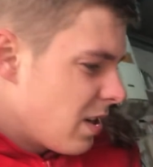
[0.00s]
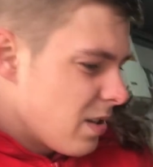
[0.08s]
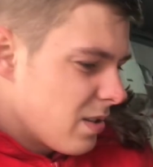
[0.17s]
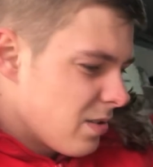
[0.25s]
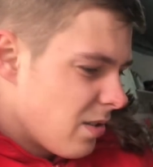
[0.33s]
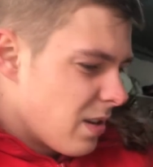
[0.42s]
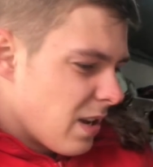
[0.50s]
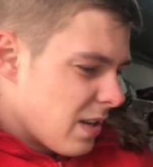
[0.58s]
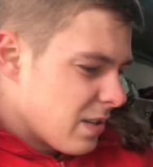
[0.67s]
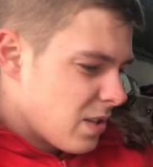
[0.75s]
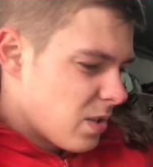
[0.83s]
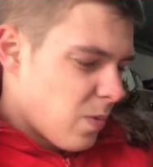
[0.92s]
It's not
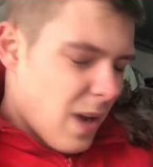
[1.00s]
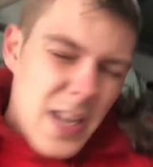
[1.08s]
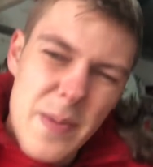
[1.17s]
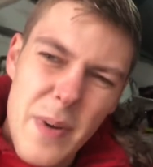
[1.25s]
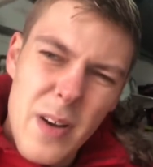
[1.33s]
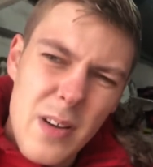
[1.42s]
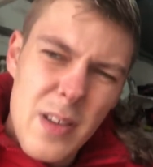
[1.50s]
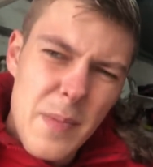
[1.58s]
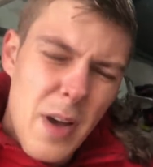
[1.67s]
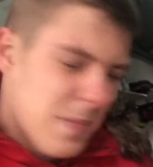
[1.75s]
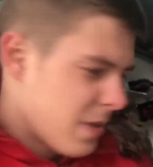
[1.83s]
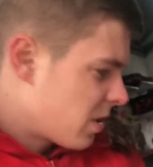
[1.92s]
a sway bar, it
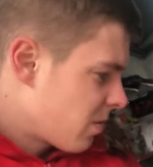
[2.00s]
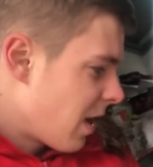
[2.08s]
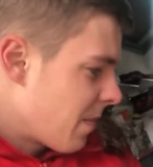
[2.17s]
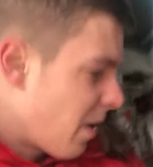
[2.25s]
might be a sway